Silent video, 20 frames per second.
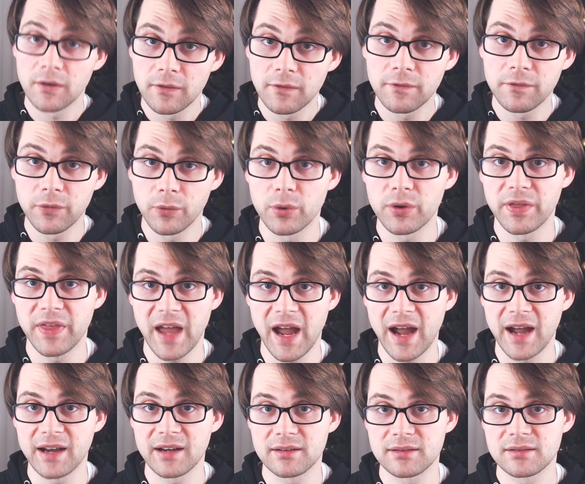for that
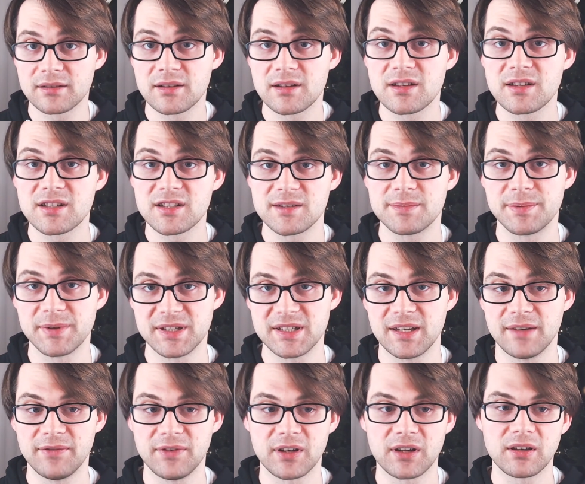
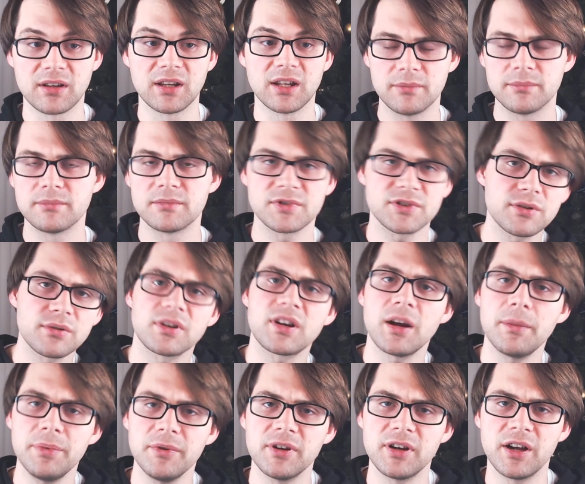specifically. So a
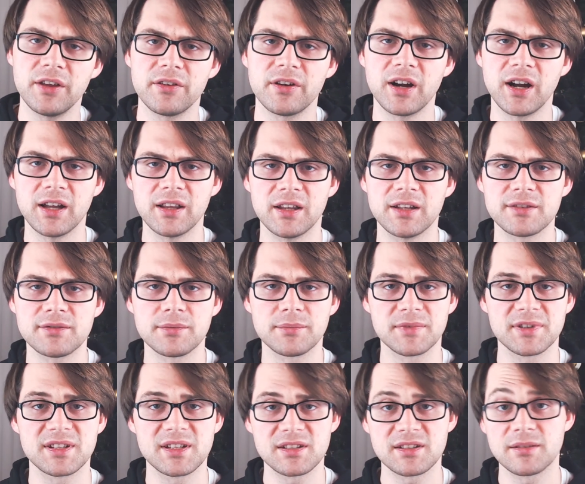couple other highlights from the
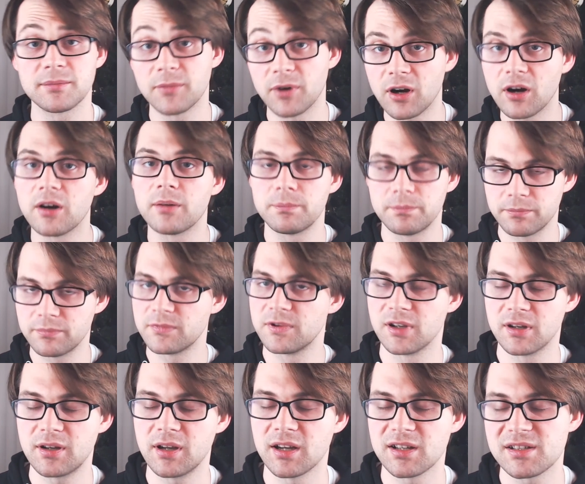system are the
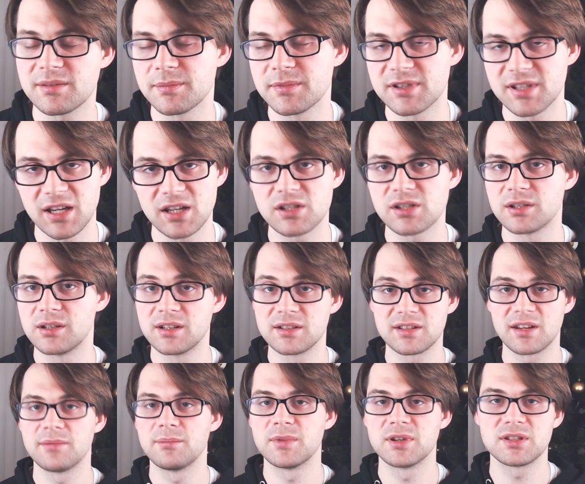customization, as I've
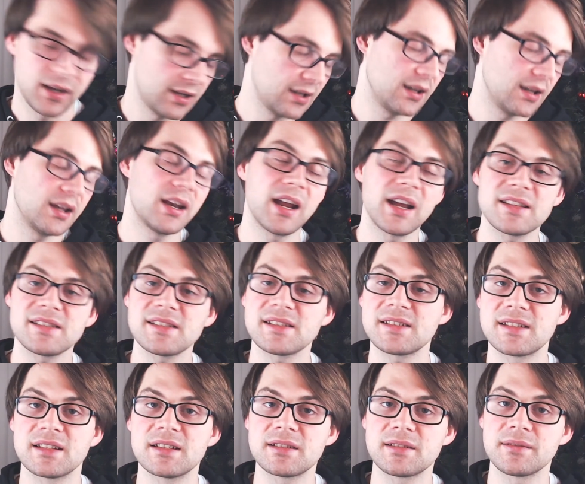mentioned. It has a
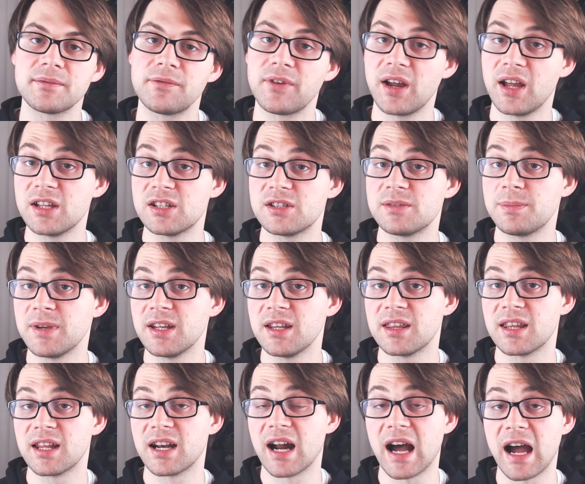system for HP
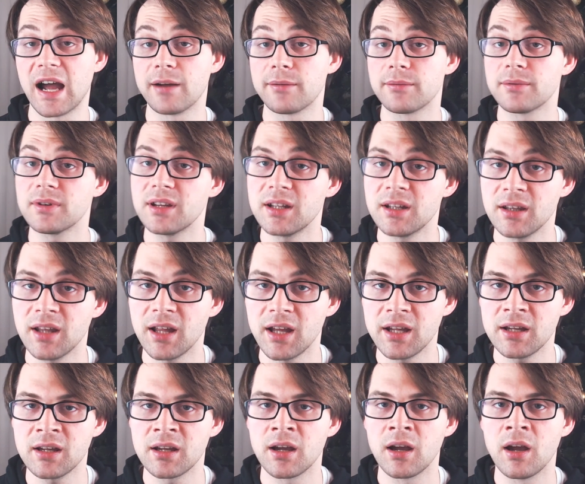that I really
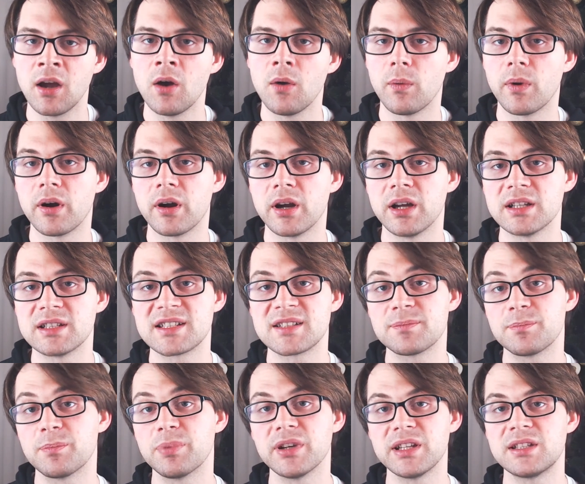like, where it
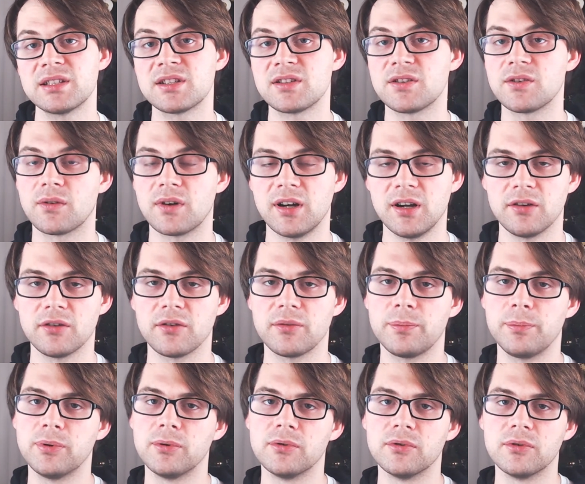splits your health
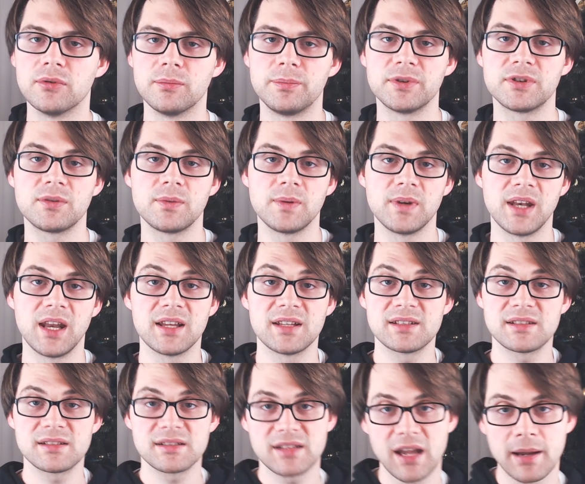pool between a
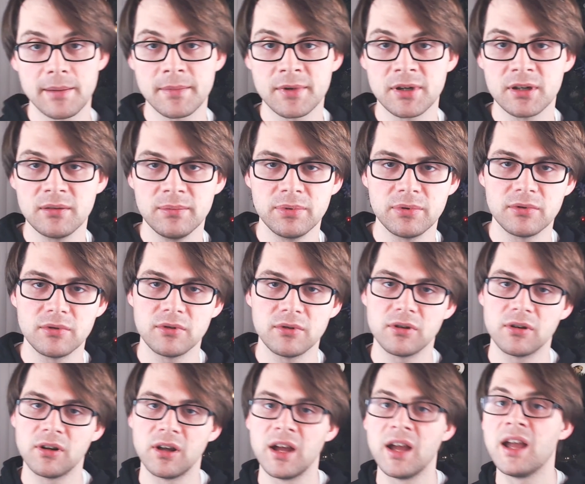stamina pool
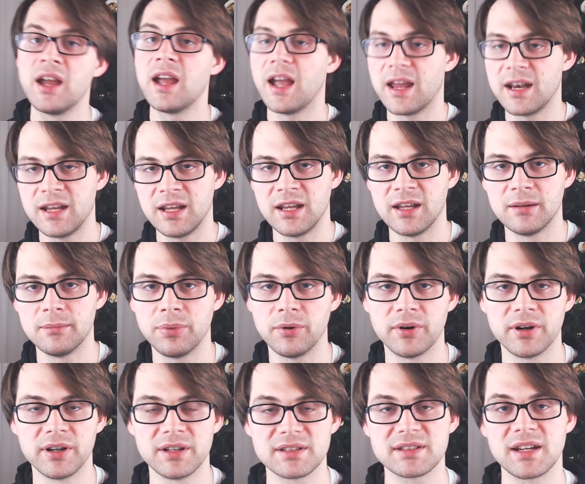and hit
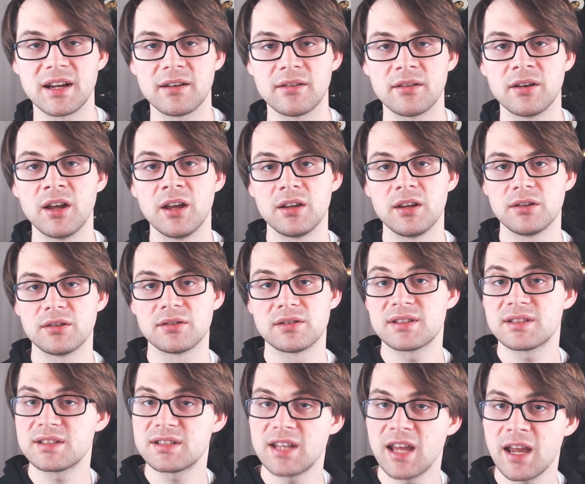points. Now, your
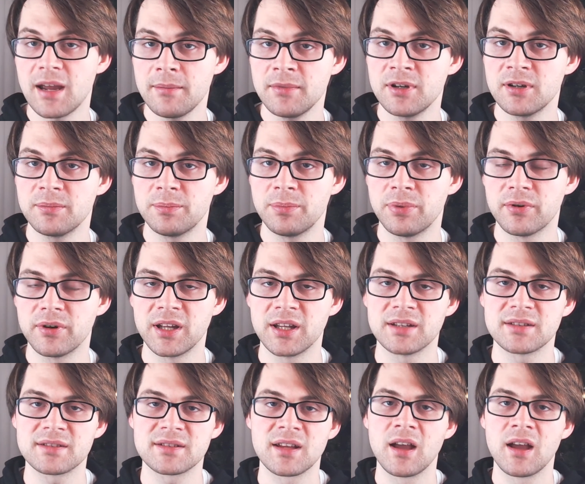stamina points